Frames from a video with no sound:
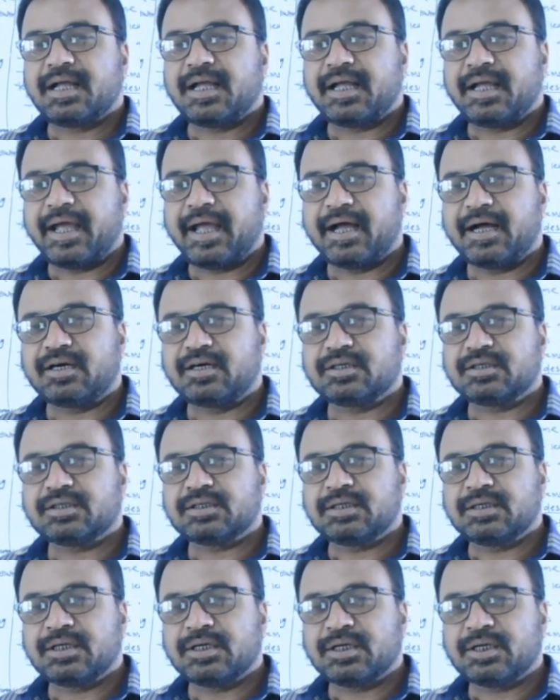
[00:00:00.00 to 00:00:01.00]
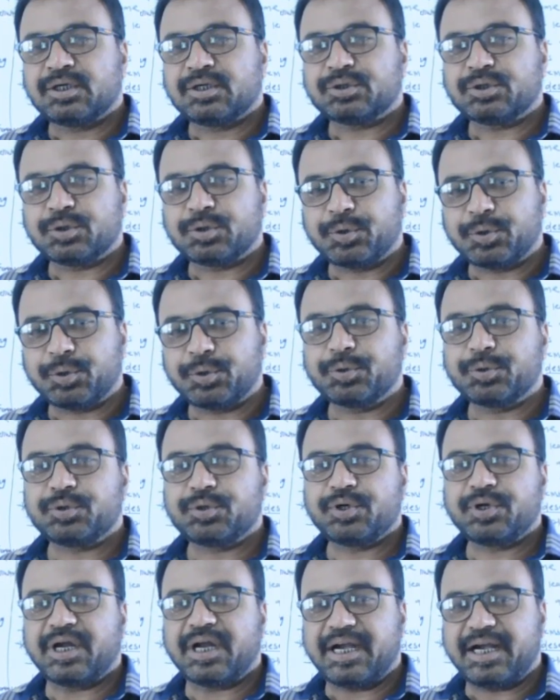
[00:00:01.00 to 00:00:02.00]
have the grow,
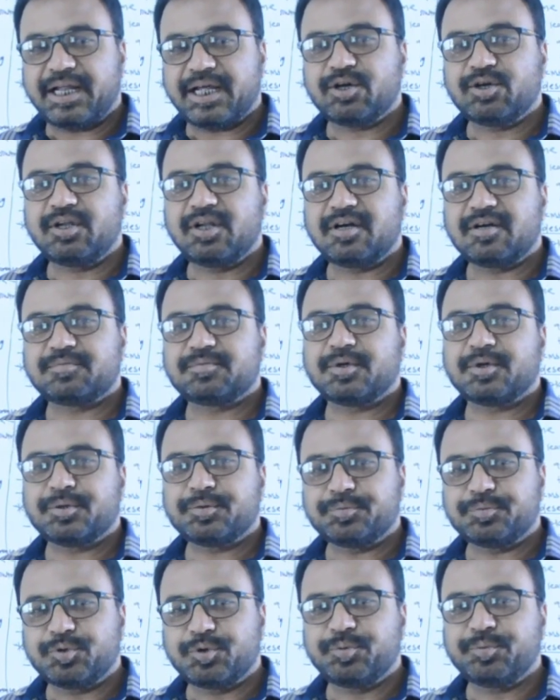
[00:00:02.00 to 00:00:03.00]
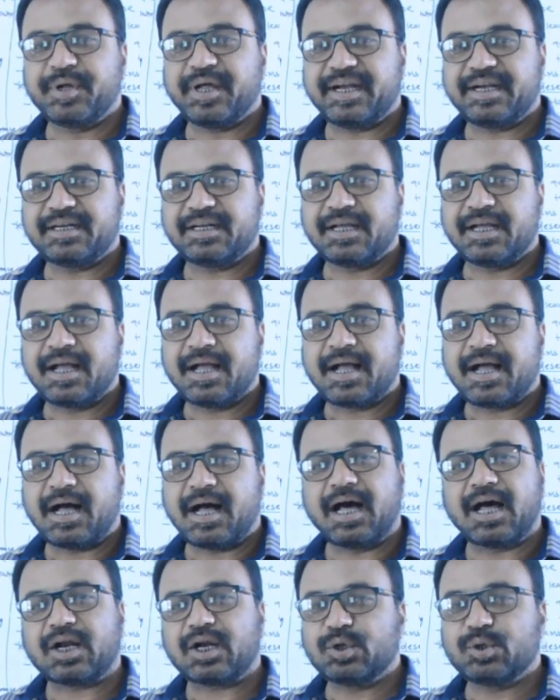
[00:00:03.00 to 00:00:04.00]
develop, movement
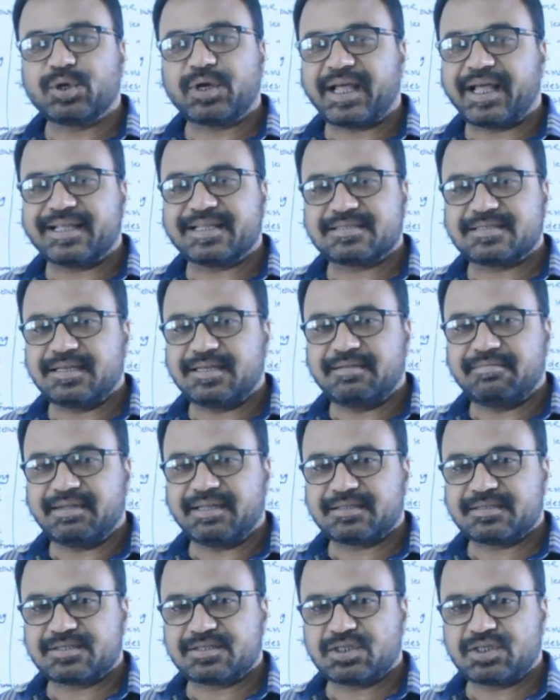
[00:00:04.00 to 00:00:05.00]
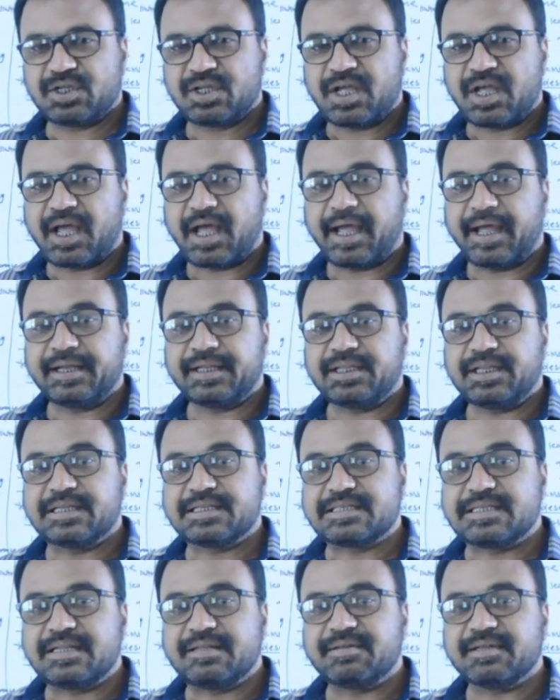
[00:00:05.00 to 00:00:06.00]
are known as the livings. And
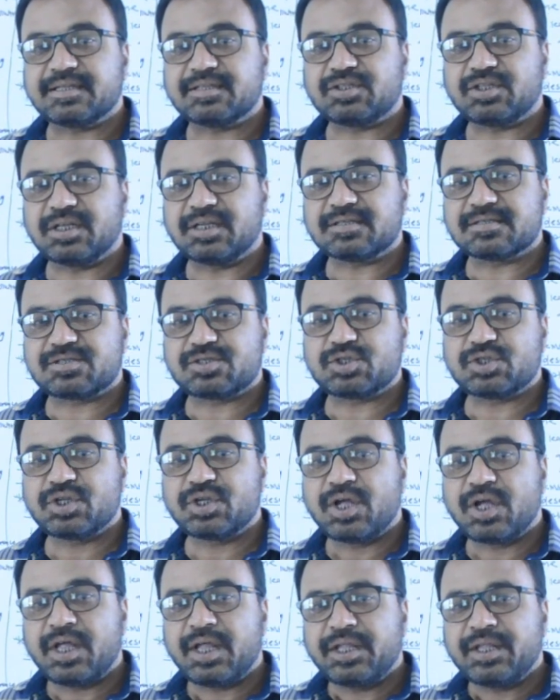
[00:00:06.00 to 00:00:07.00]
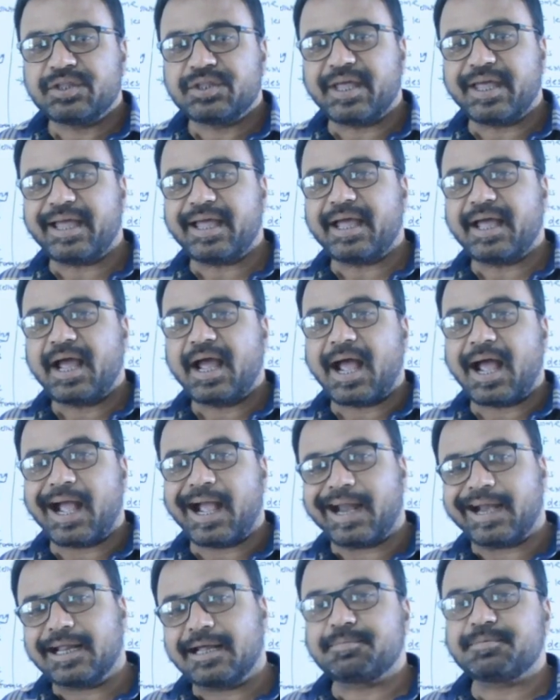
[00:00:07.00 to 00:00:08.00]
these living things, they
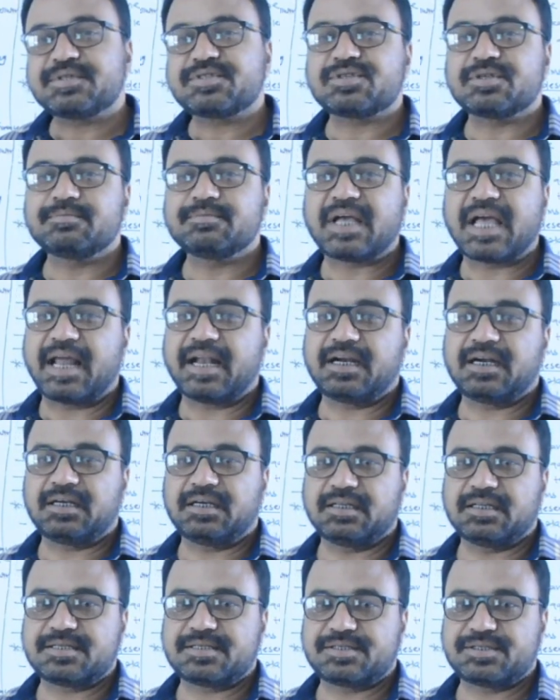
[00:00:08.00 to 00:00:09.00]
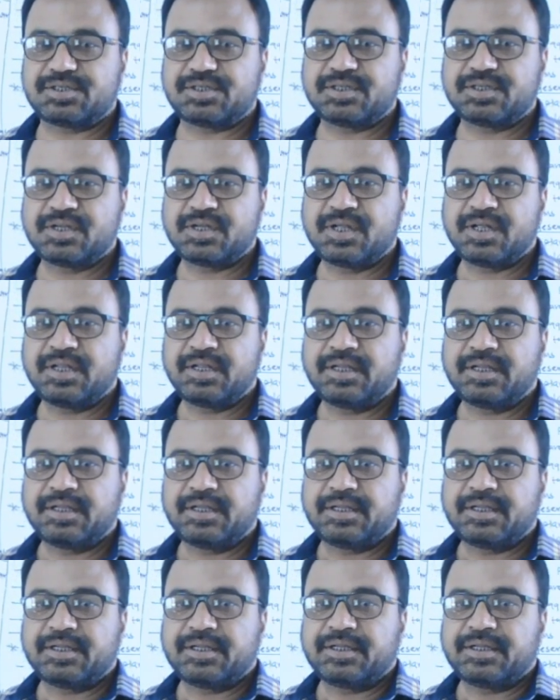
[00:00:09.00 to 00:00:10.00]
adapt some characters.
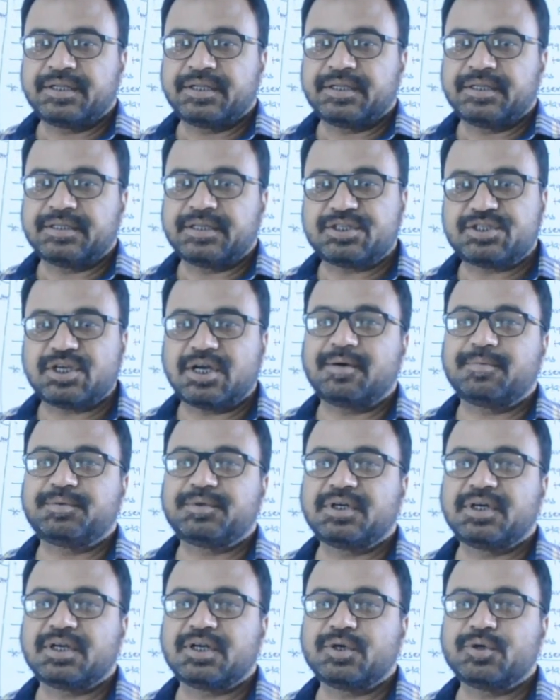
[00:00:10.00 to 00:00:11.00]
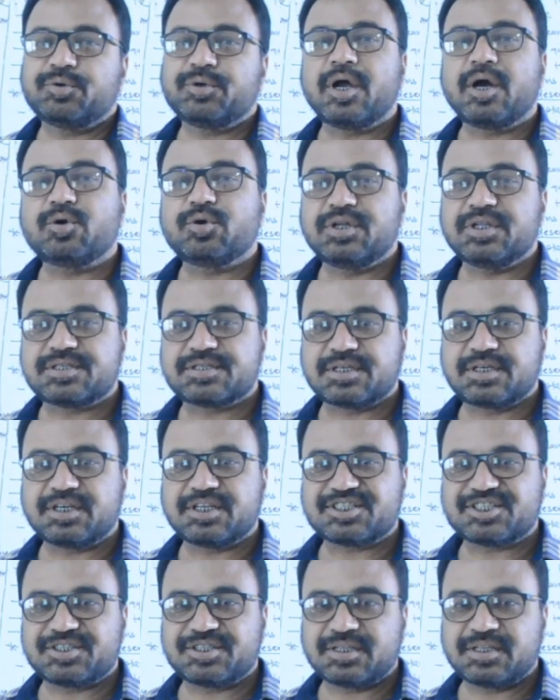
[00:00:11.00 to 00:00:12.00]
The chapter we have
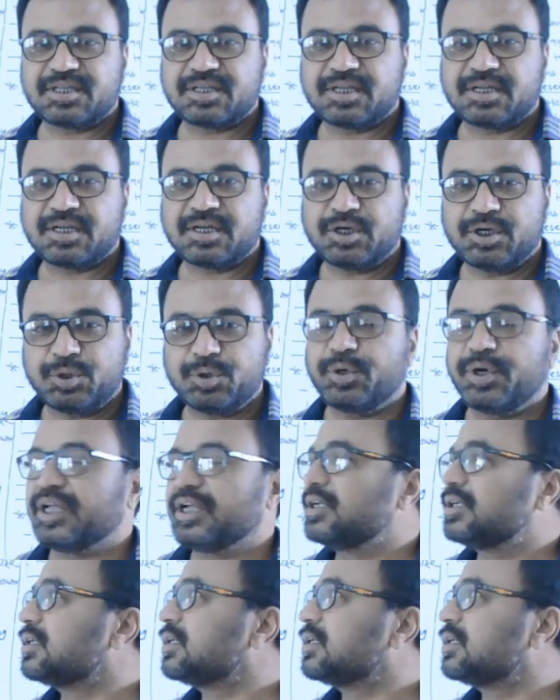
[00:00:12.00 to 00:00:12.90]
discussed today.